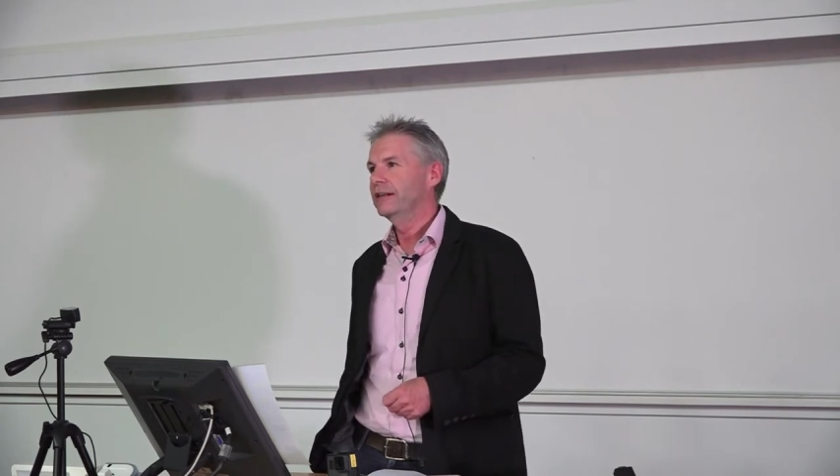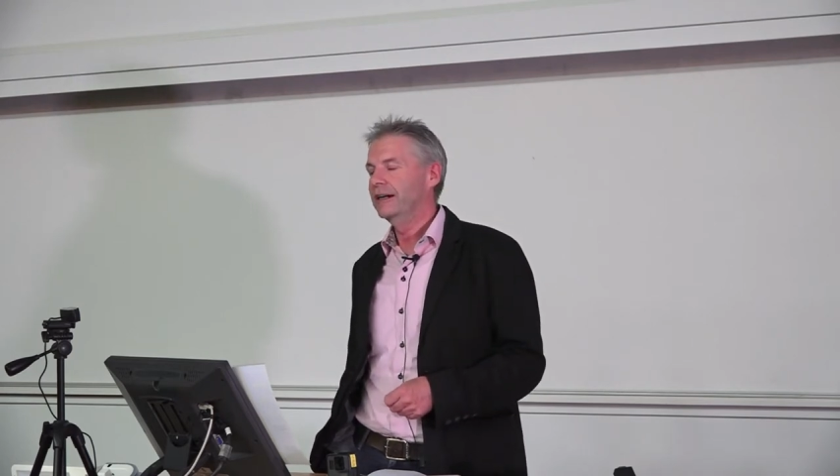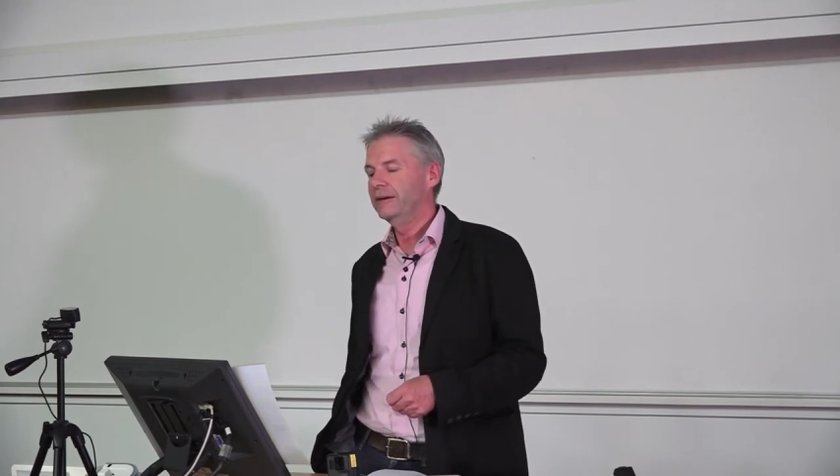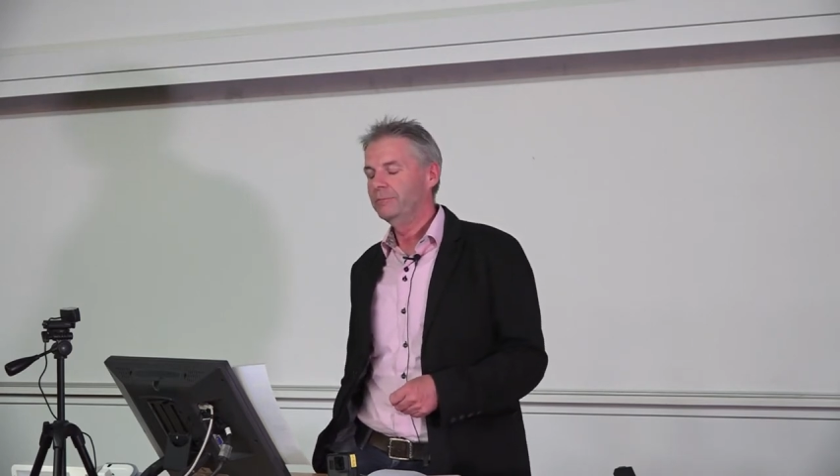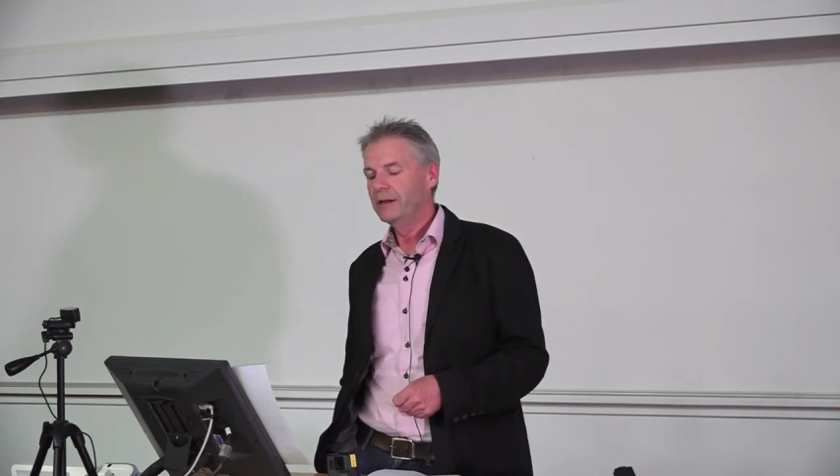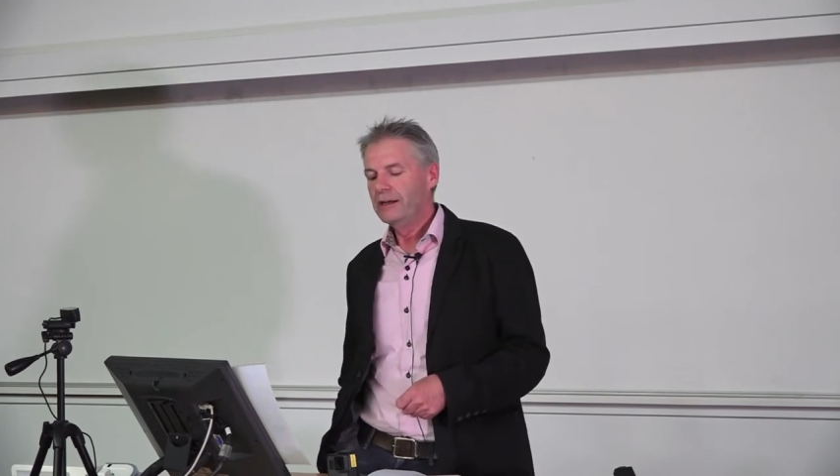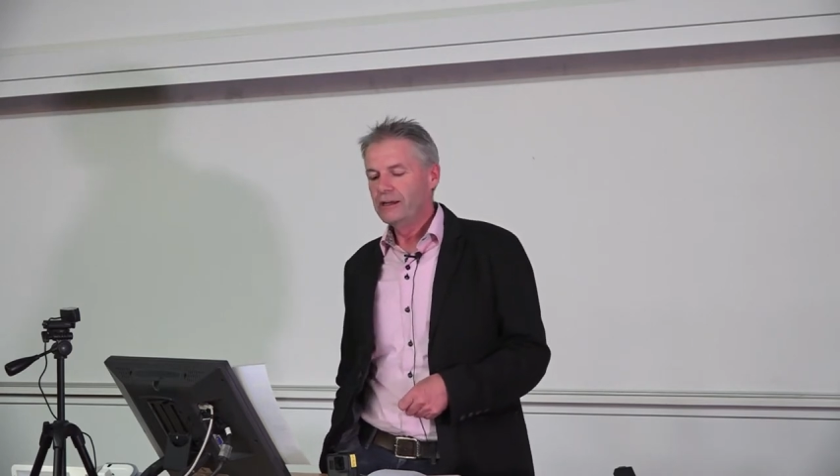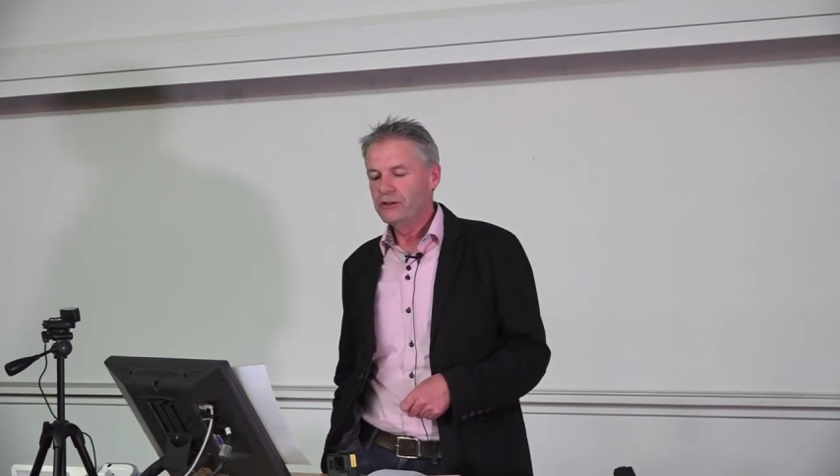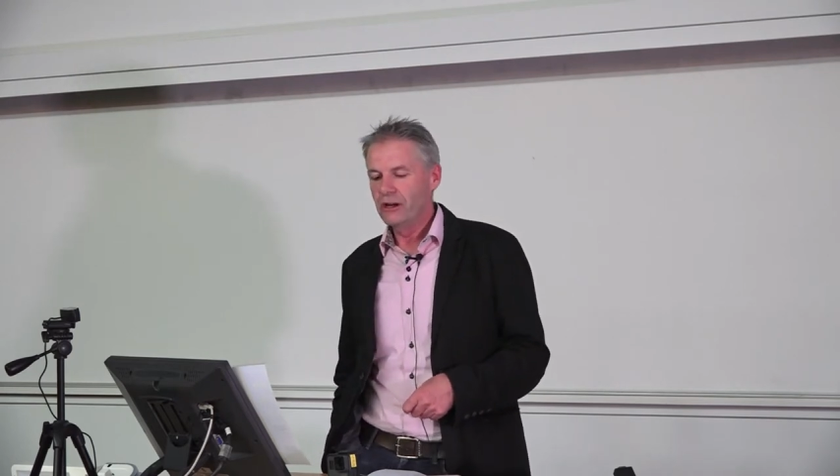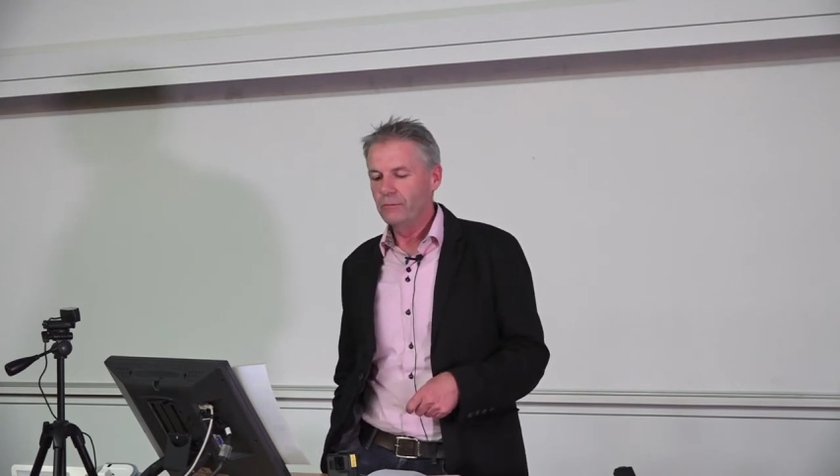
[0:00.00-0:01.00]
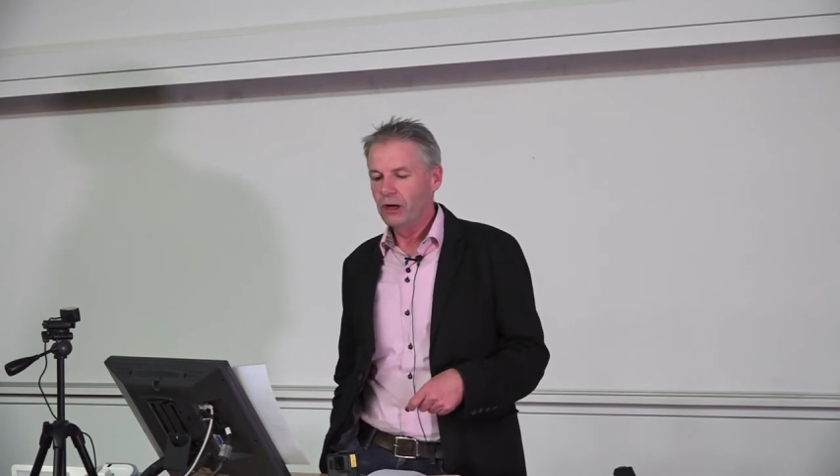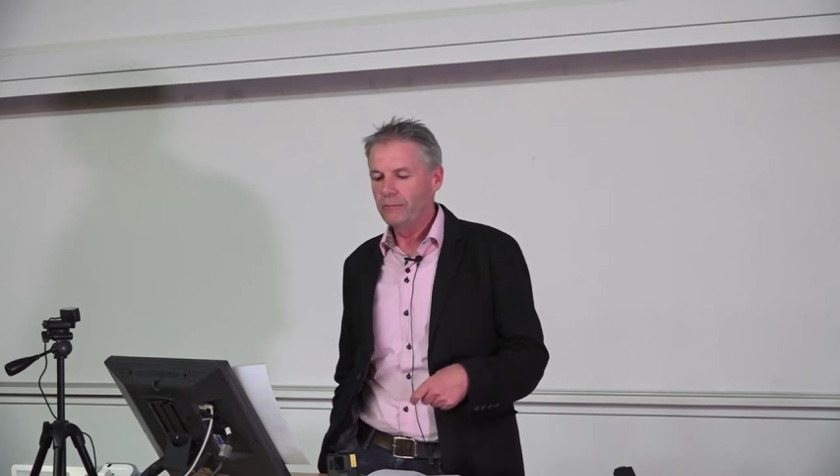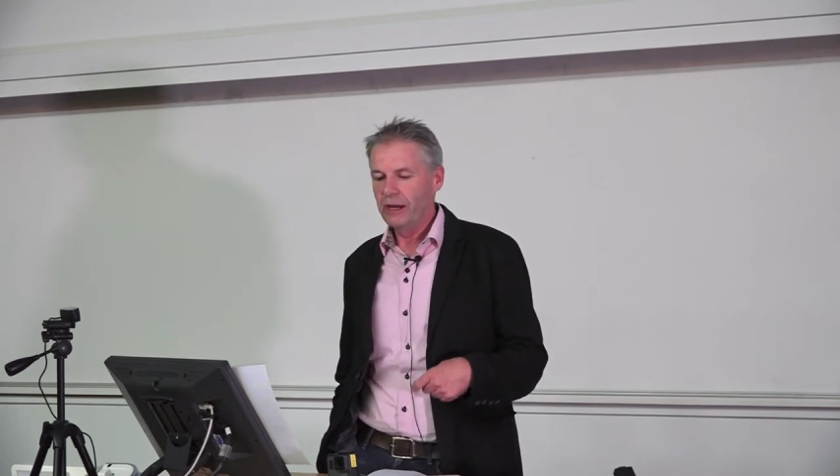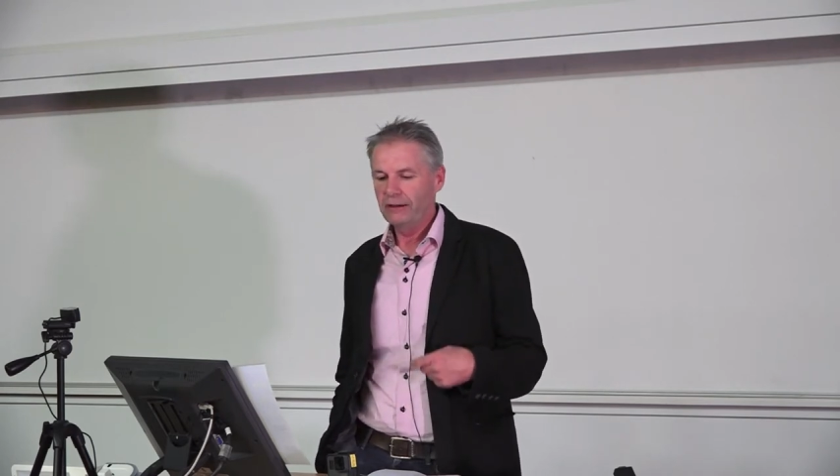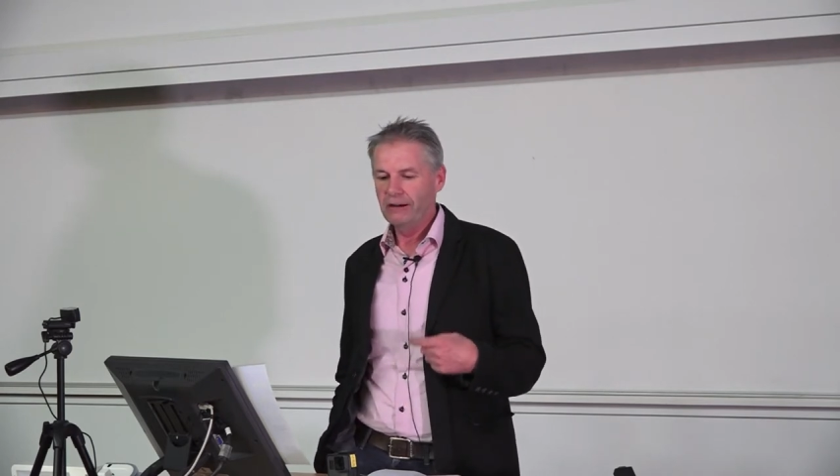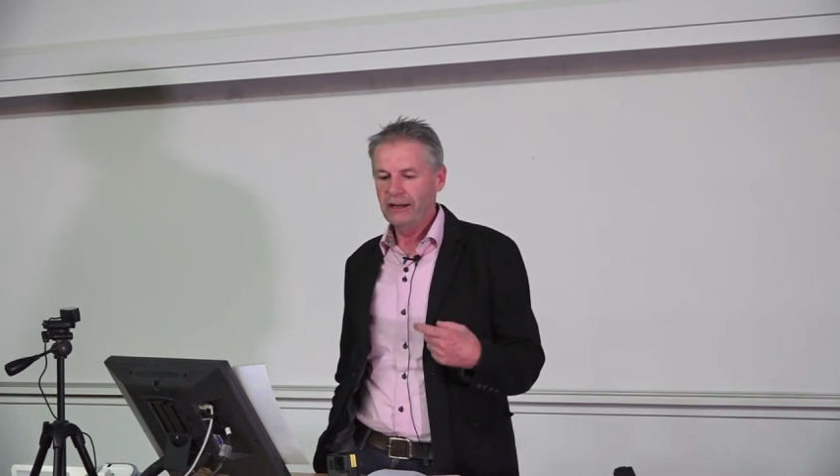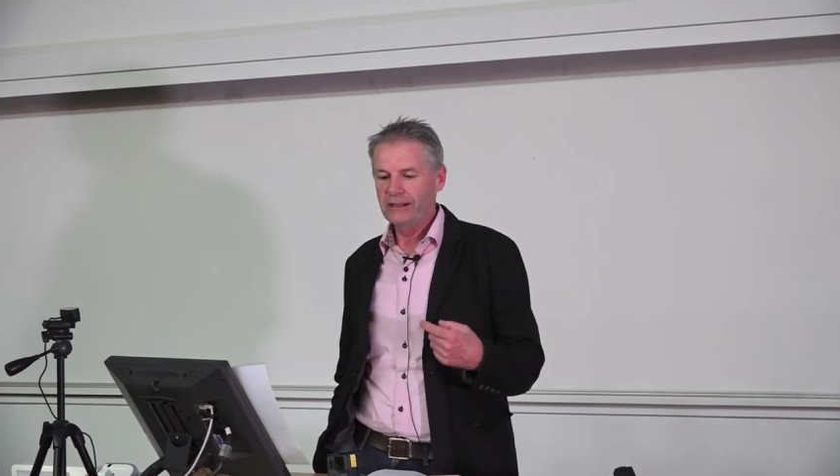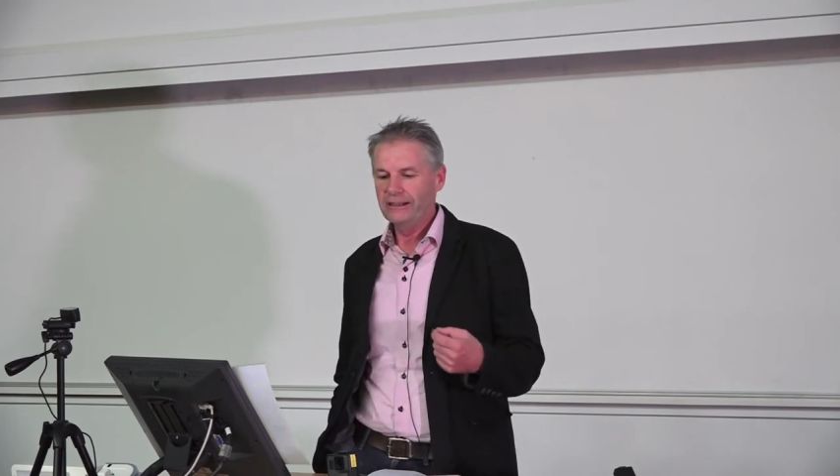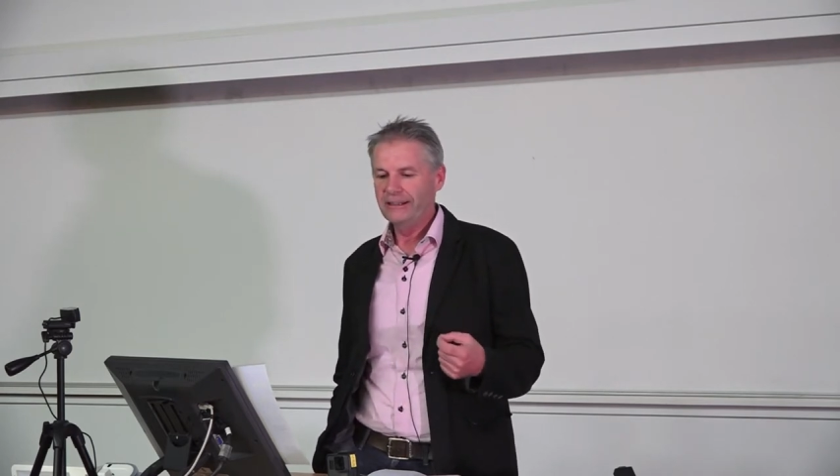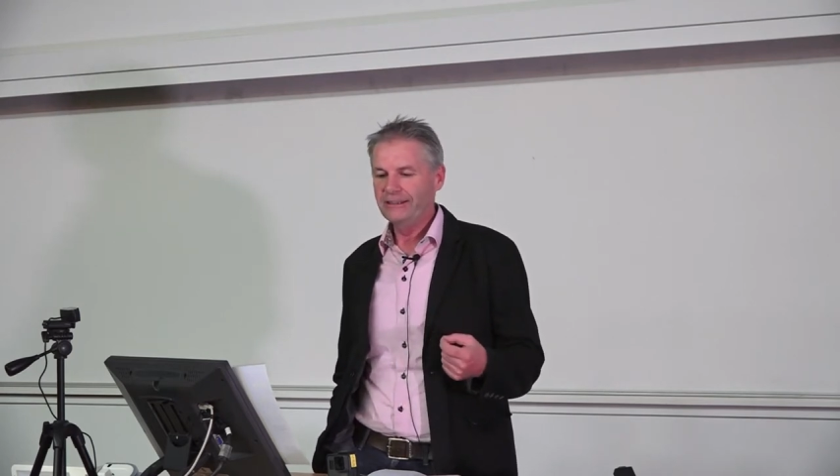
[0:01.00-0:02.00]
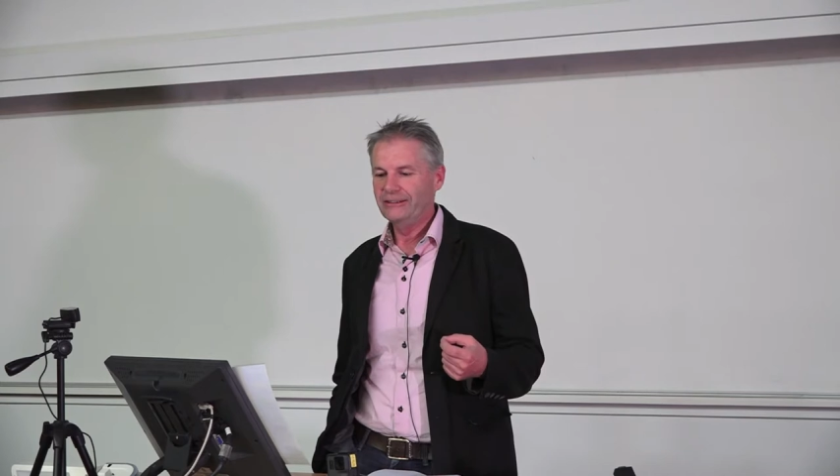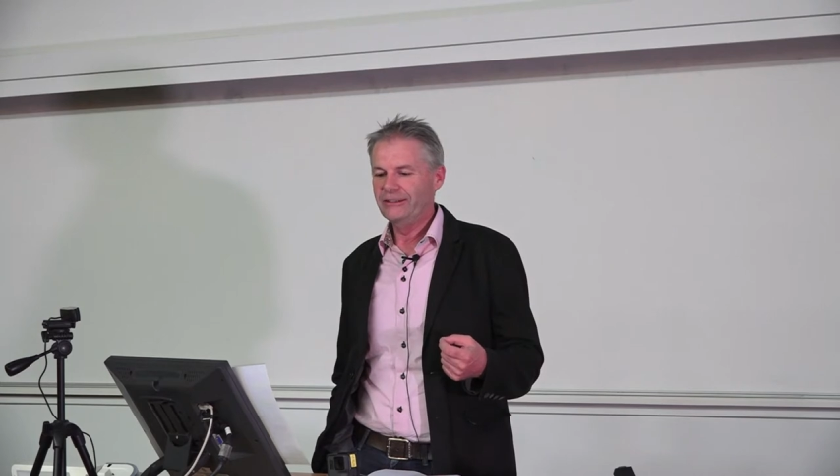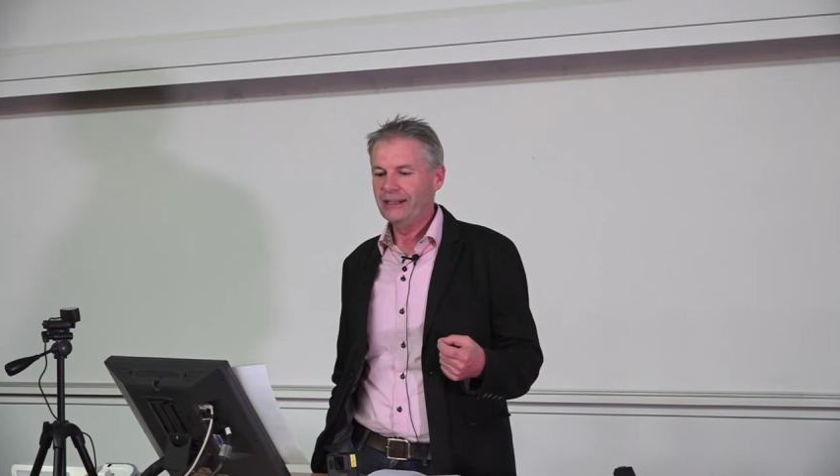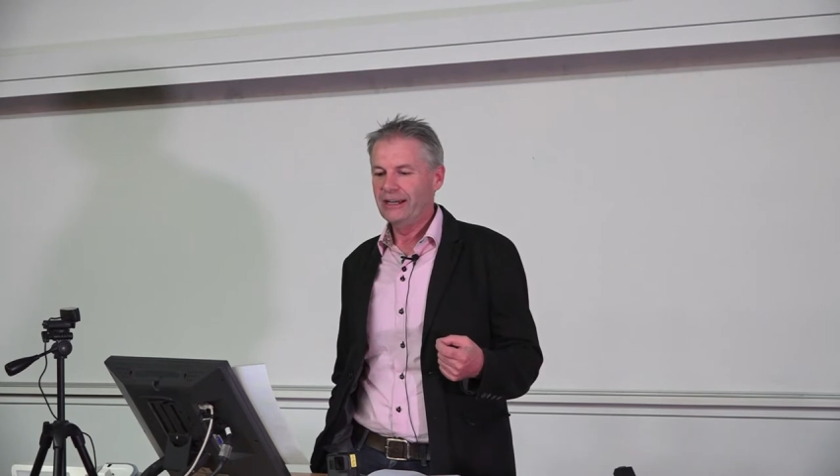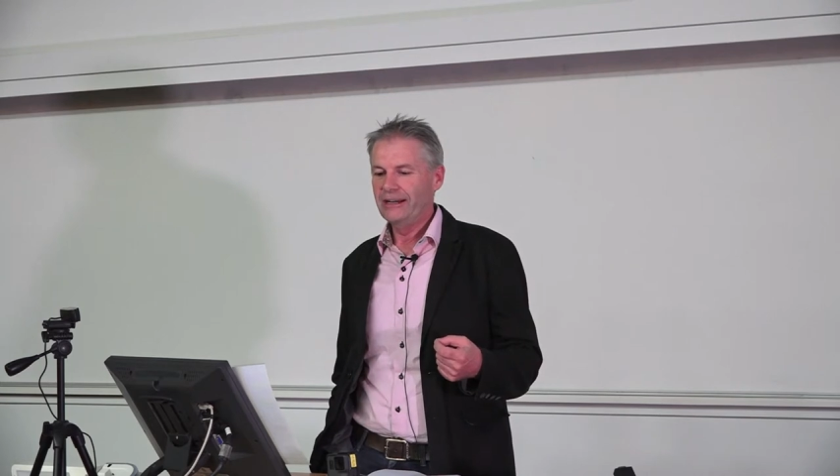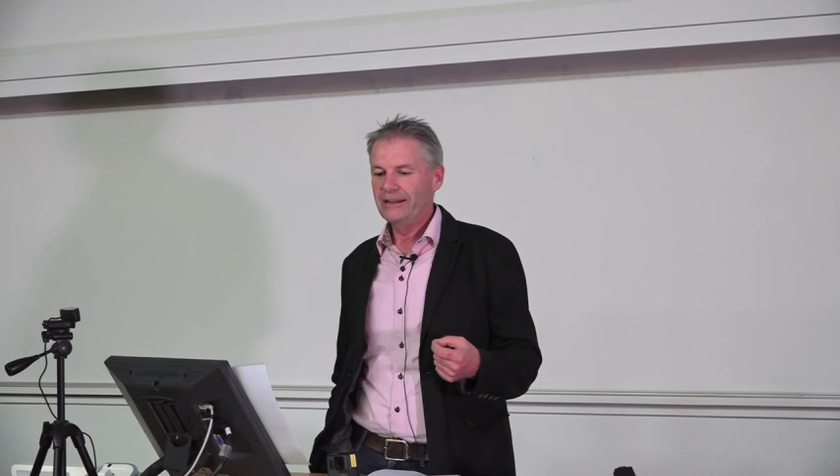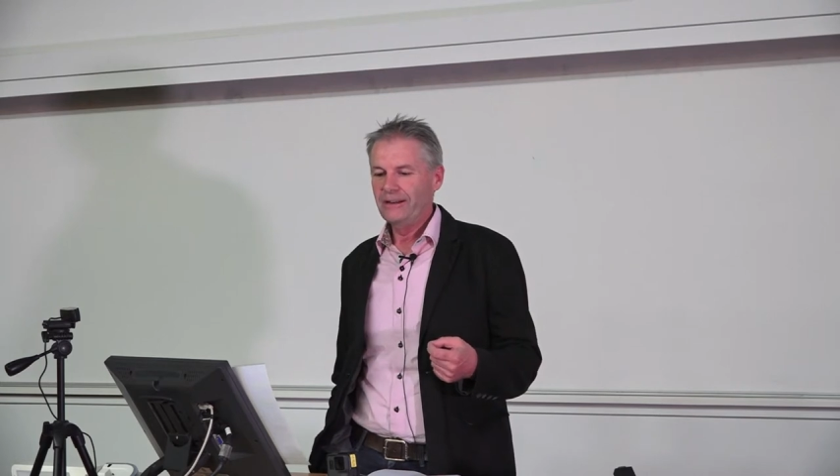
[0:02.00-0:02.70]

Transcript: Um, so my background is uh,